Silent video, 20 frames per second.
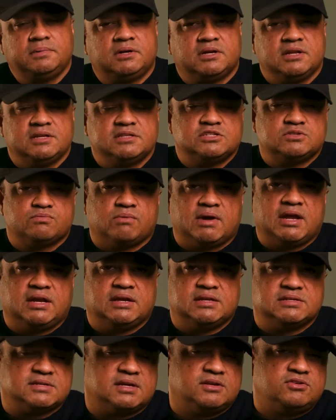reasons why I
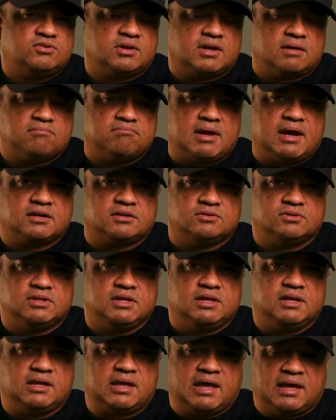decided to come back to
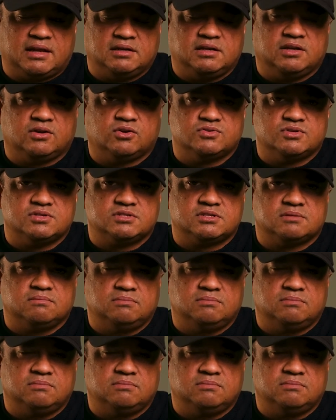the Canon ecosystem,